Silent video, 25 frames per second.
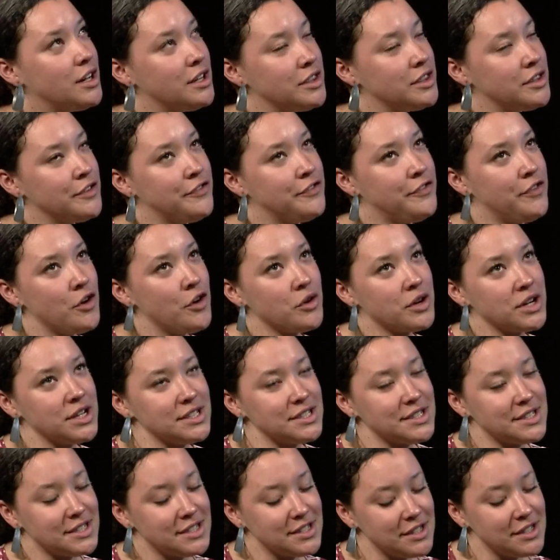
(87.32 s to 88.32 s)
the focus.
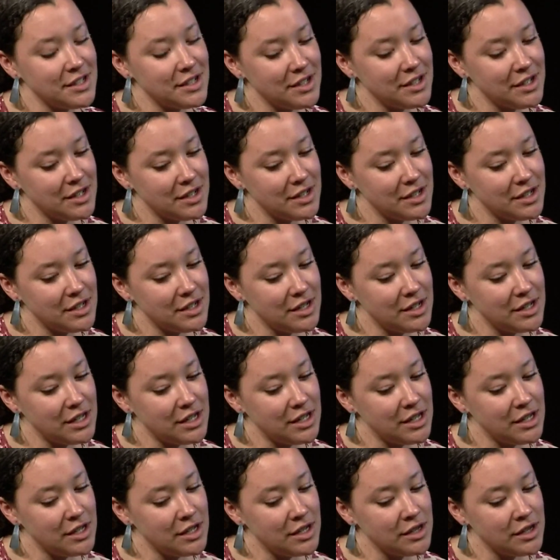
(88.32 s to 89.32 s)

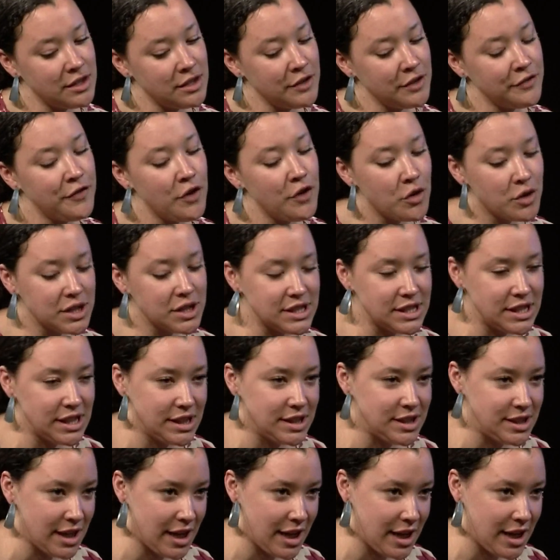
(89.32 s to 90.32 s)
The focus
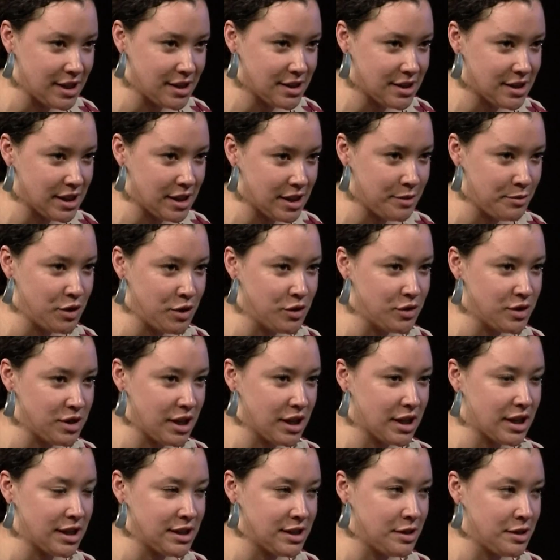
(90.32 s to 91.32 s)
these days in
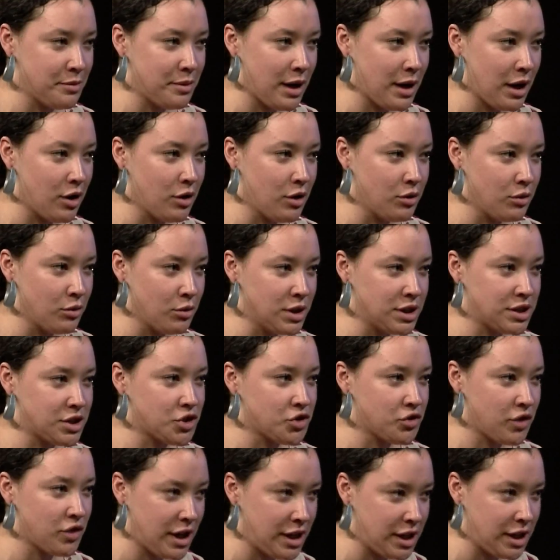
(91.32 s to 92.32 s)
music is about what's
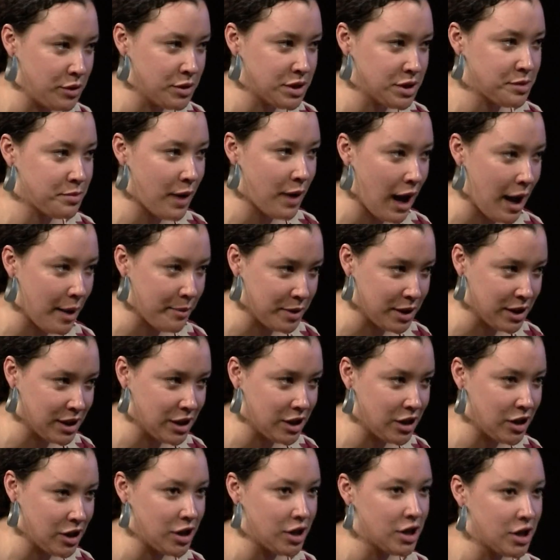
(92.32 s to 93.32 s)
trendy, what's
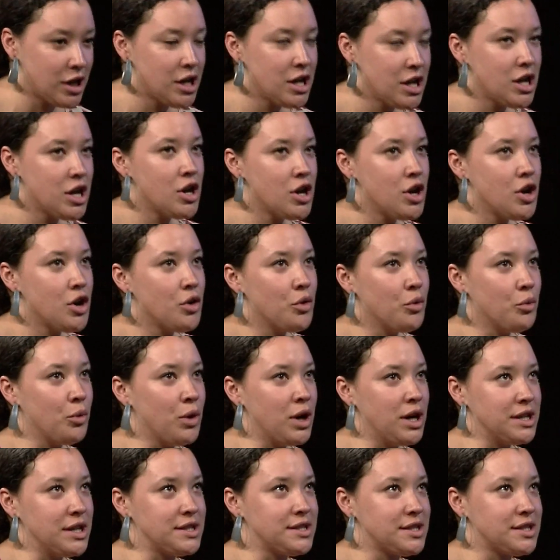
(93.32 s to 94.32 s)
popular, mm-hmm.
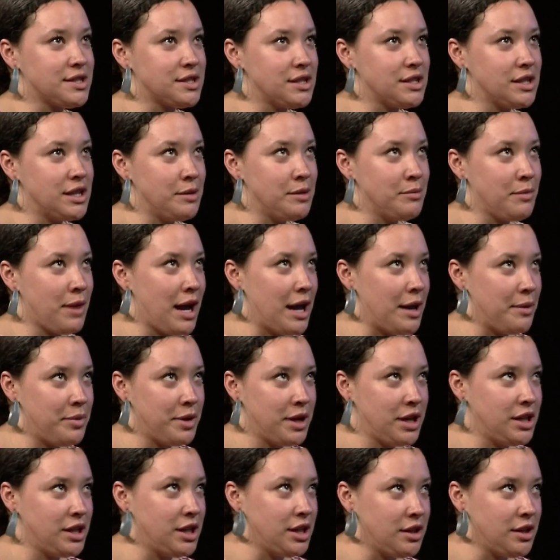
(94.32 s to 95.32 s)
what's, in my
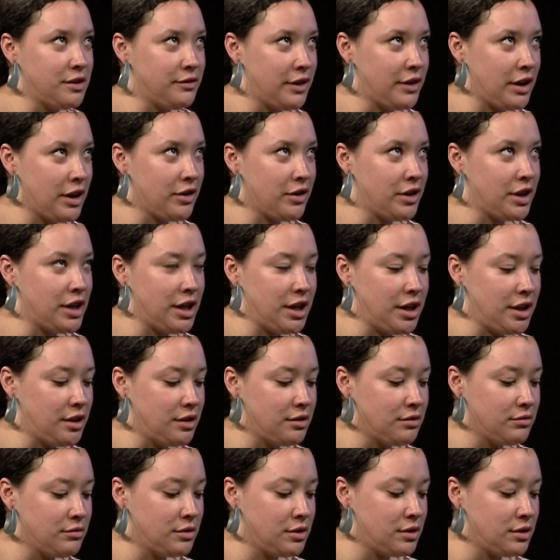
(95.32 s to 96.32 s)
opinion, very
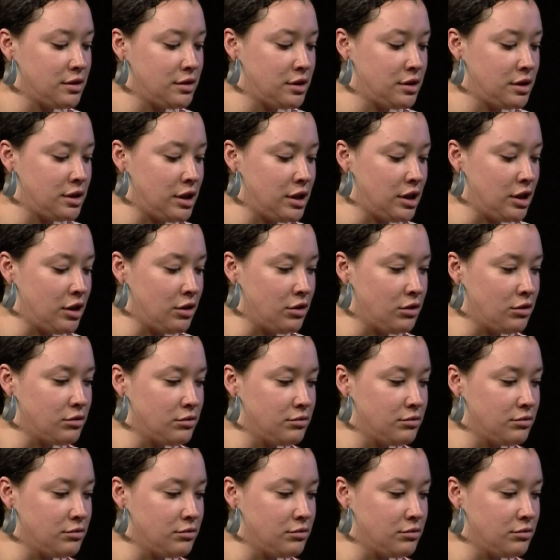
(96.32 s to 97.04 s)
you know.